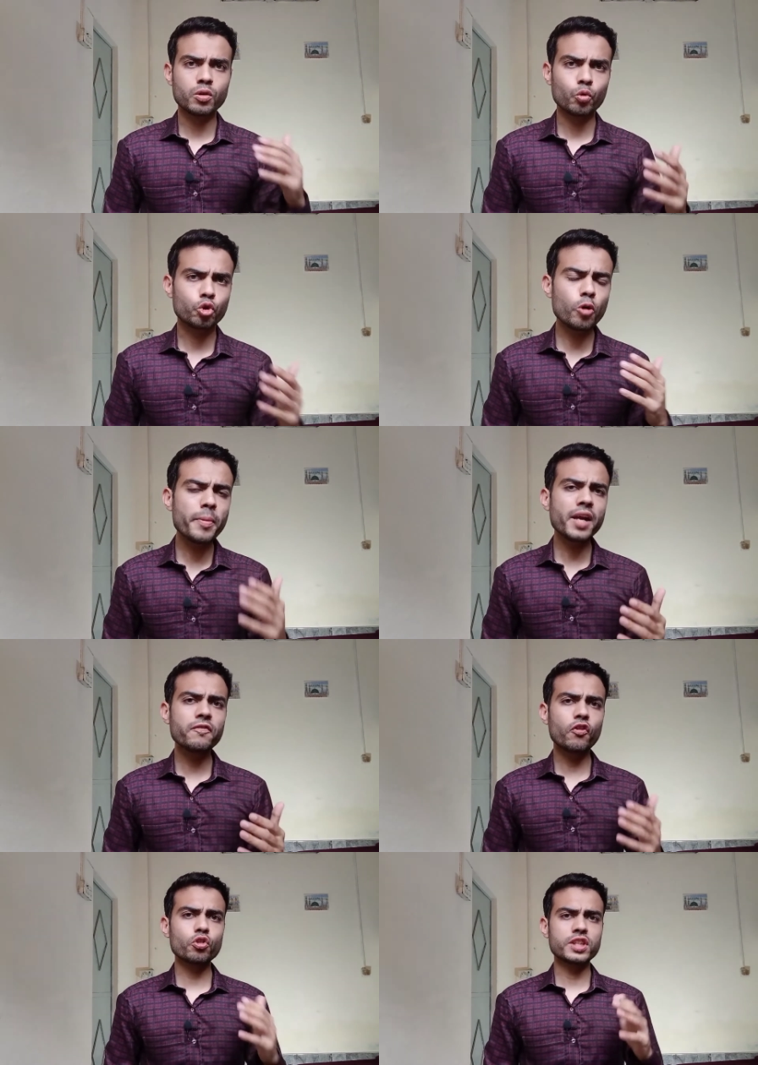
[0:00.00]
domain
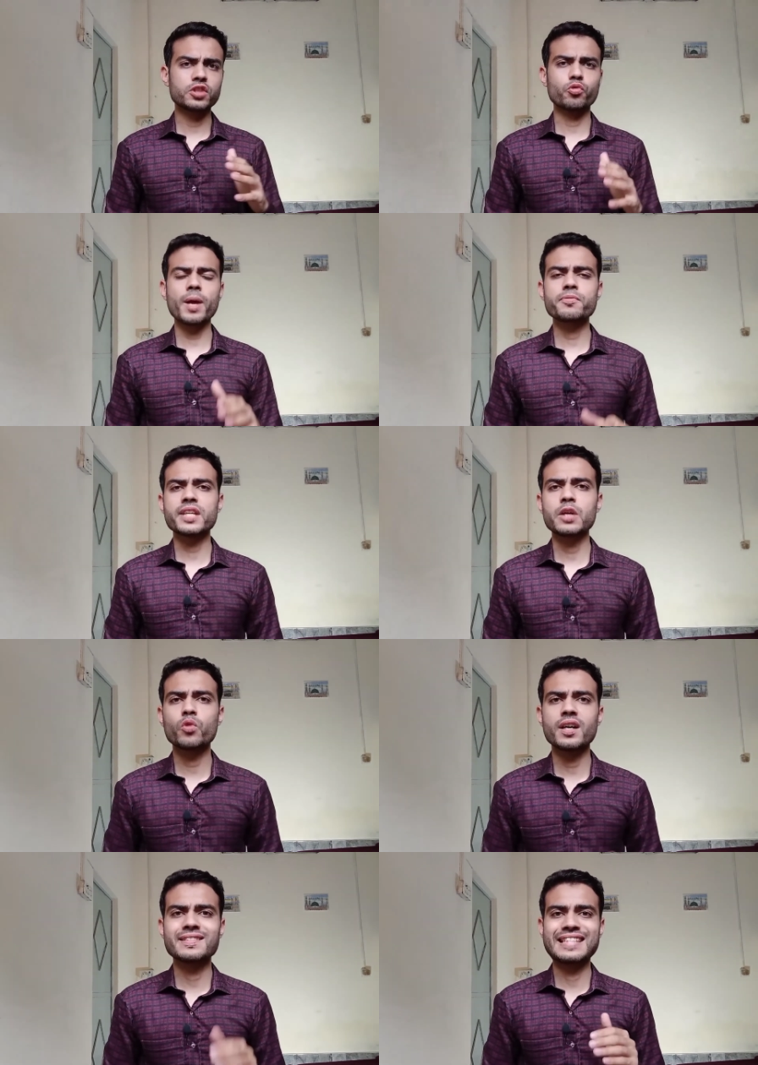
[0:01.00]
for this website
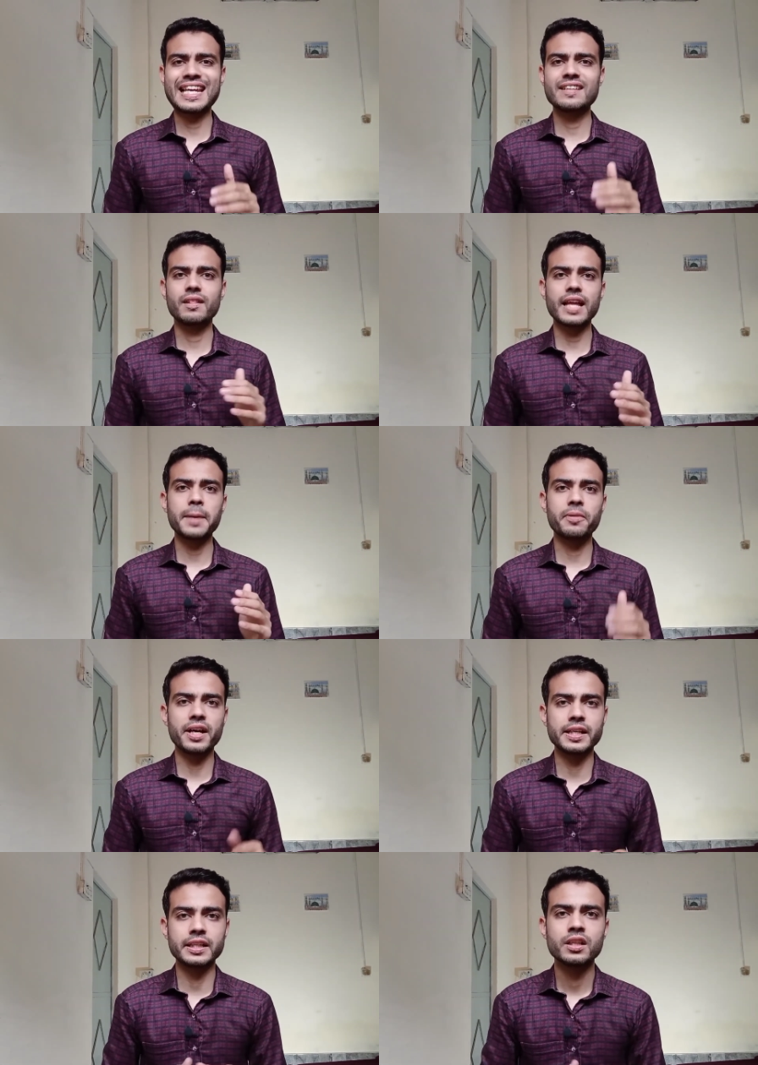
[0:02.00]
was
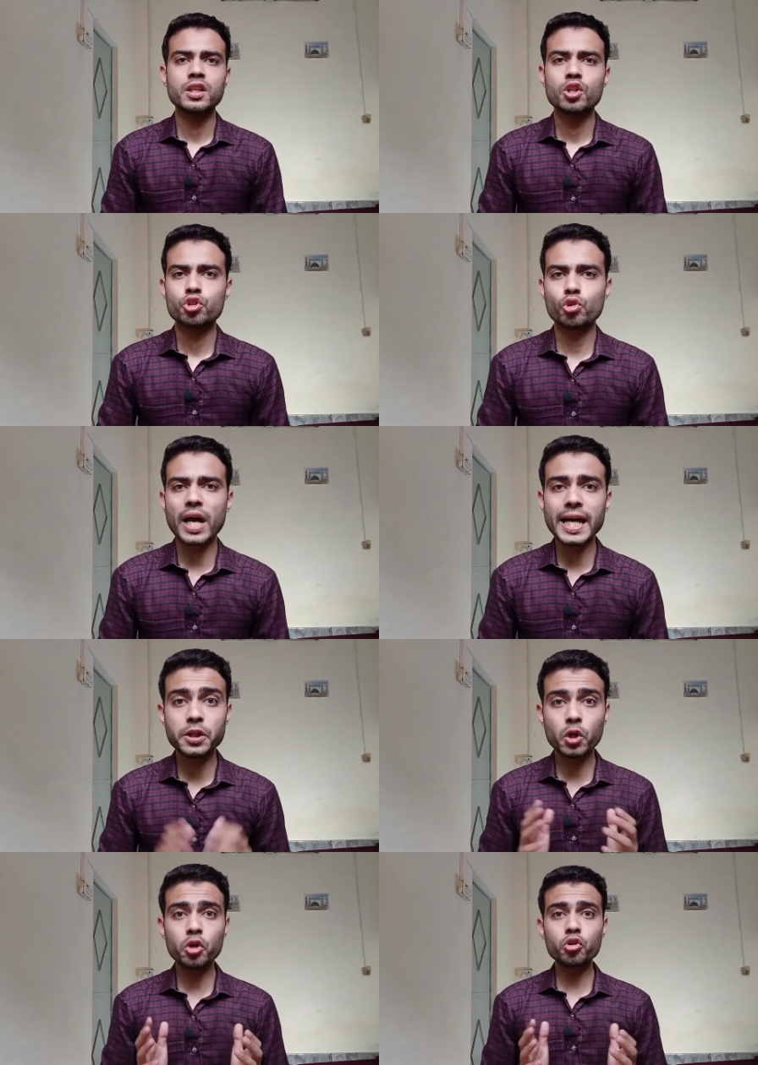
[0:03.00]
zlibrary. So I
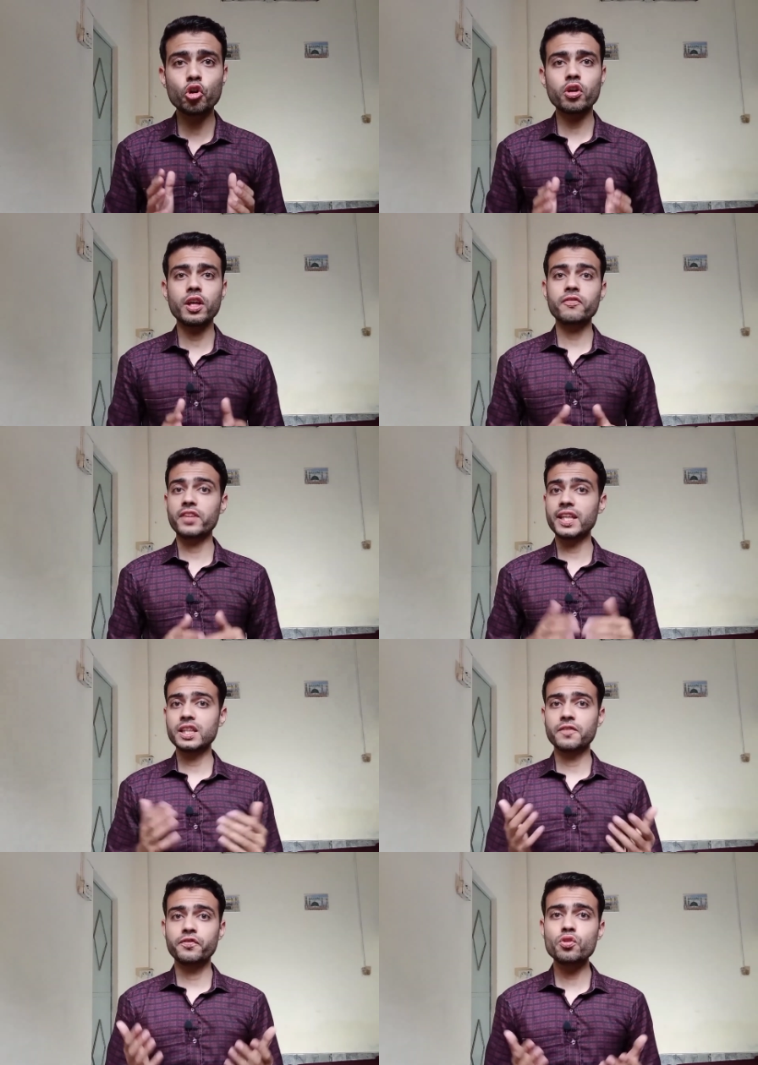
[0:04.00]
don't know if in the
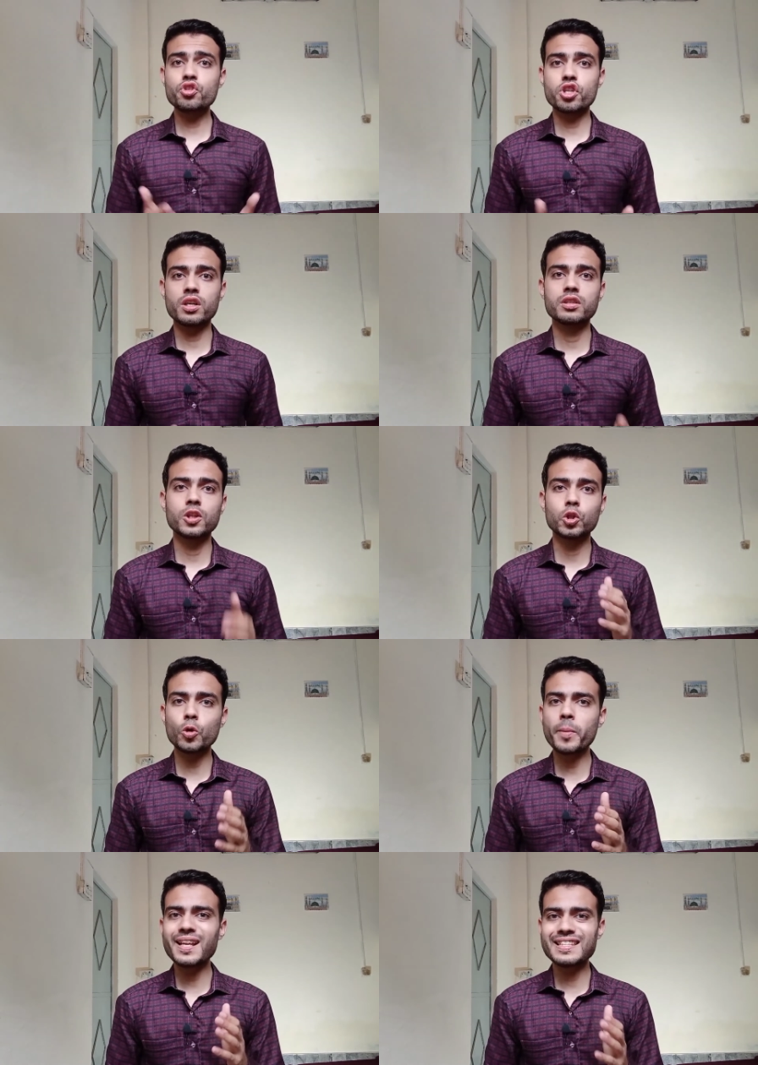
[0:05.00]
future the
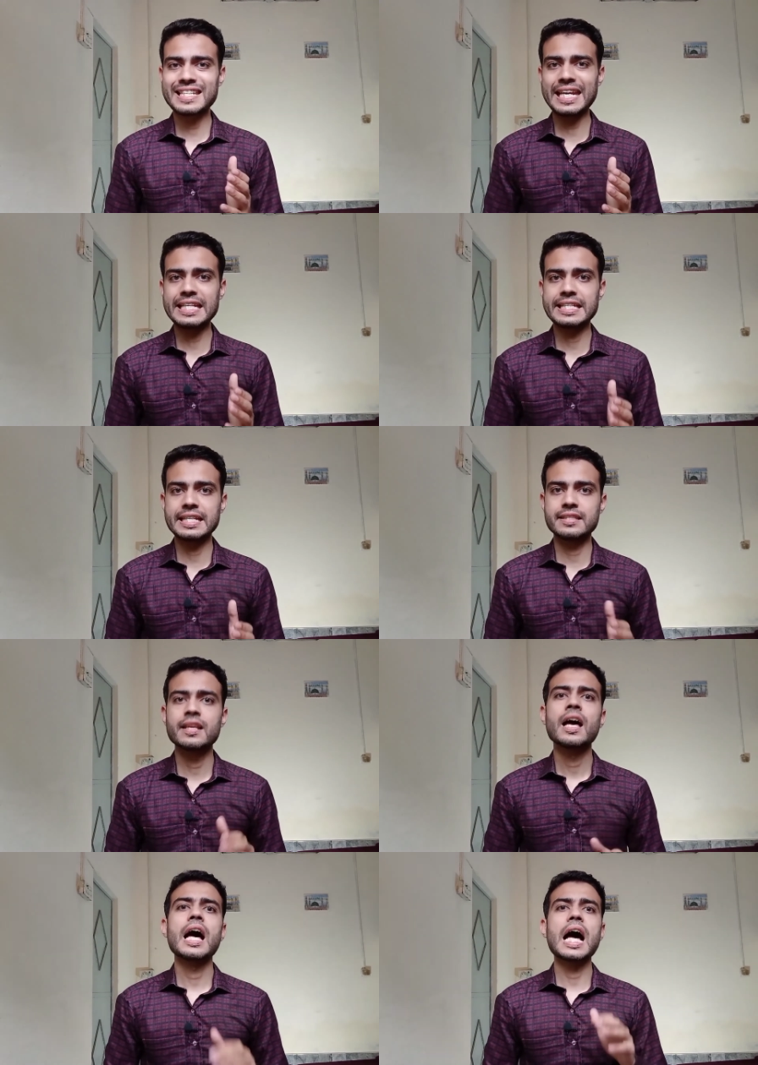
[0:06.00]
domain changes.
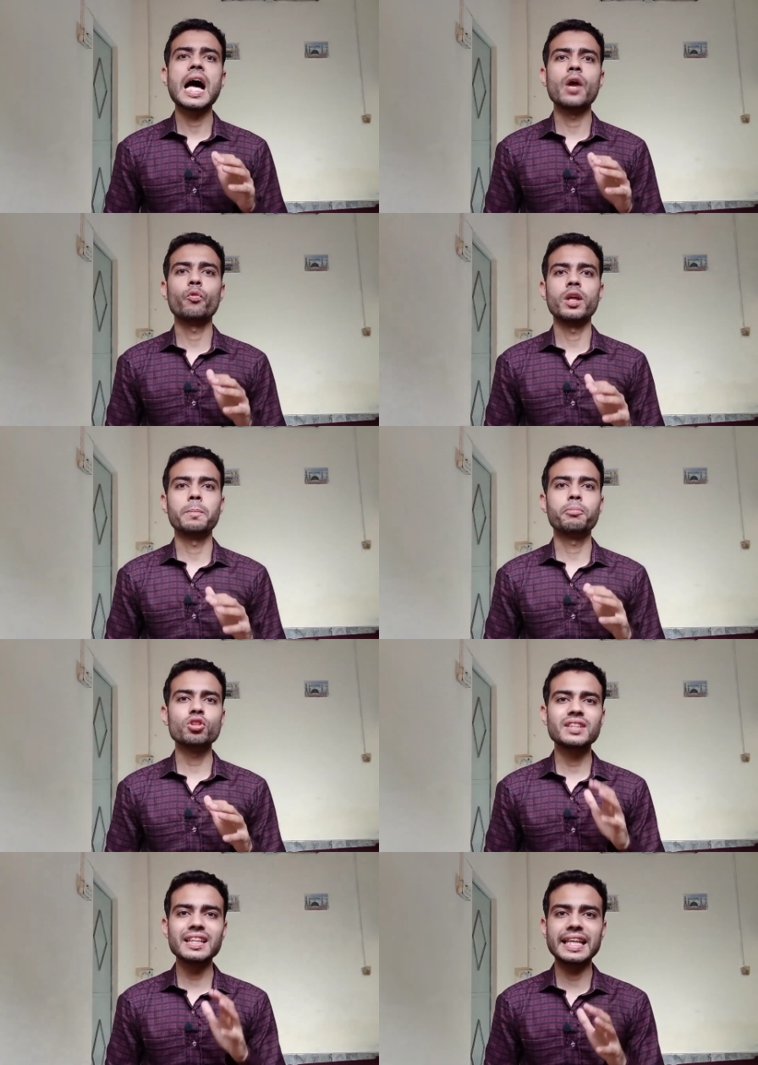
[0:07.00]
I will put
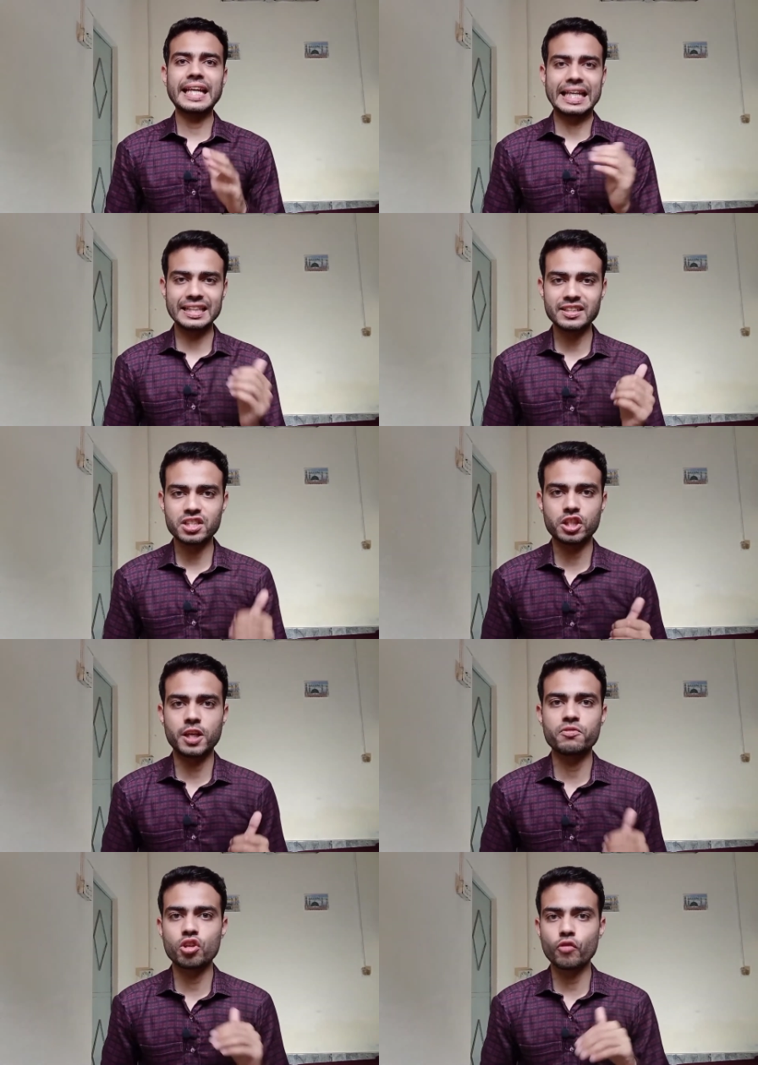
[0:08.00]
the link in the
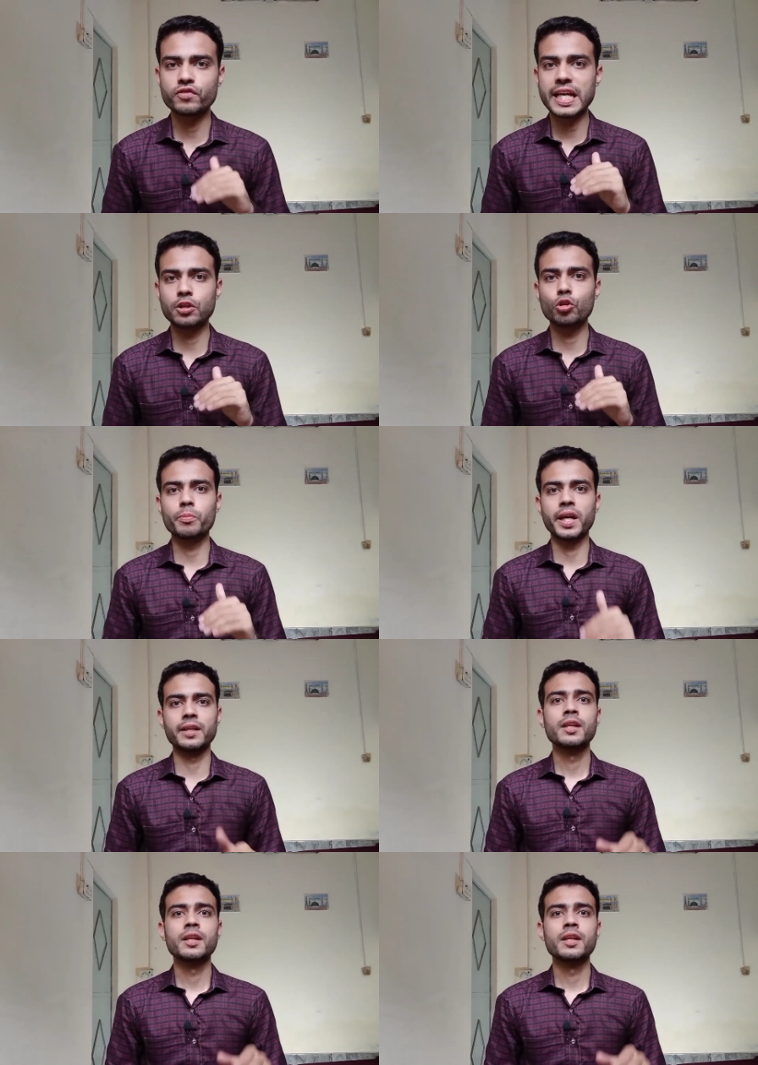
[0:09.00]
description of that domain,